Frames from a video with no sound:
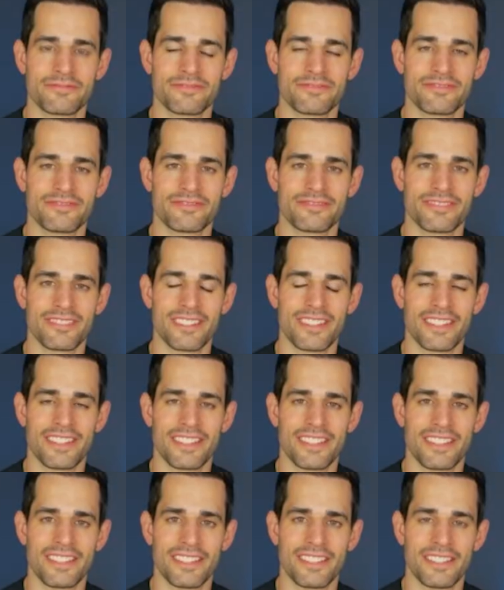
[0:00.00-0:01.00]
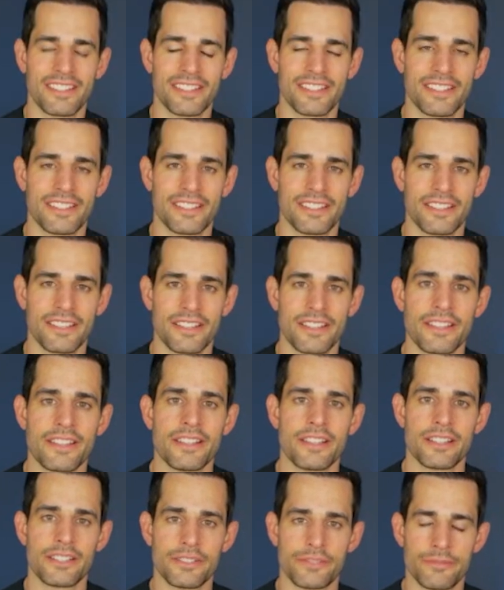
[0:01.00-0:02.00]

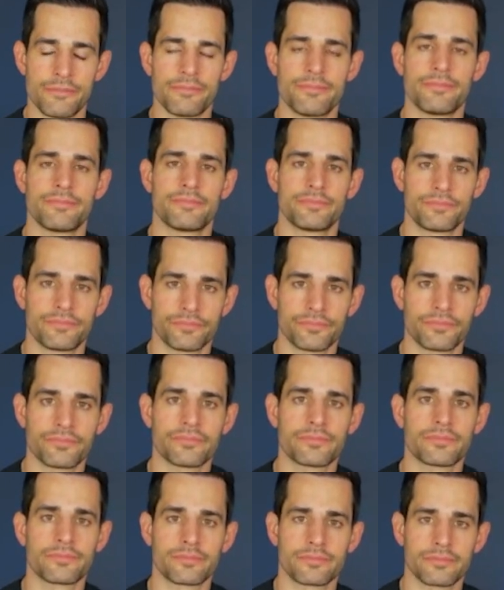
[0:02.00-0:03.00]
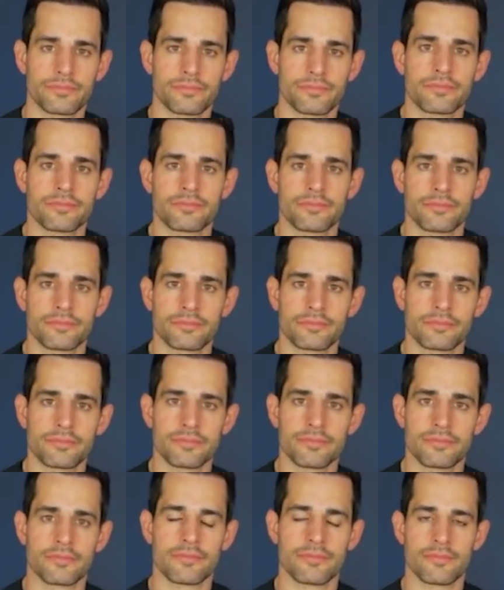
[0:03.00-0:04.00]

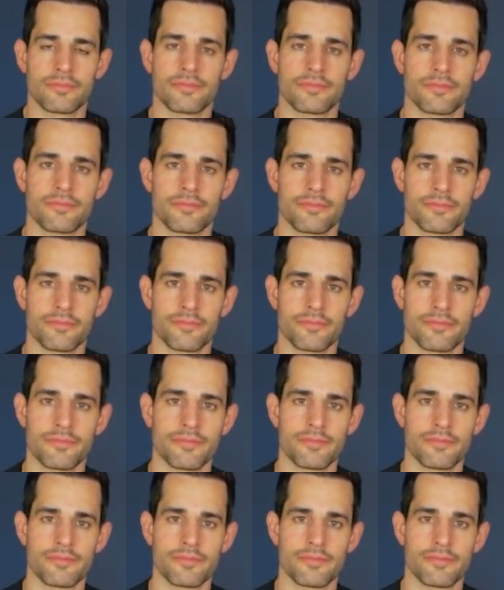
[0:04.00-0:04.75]
No words are spoken by the person on screen.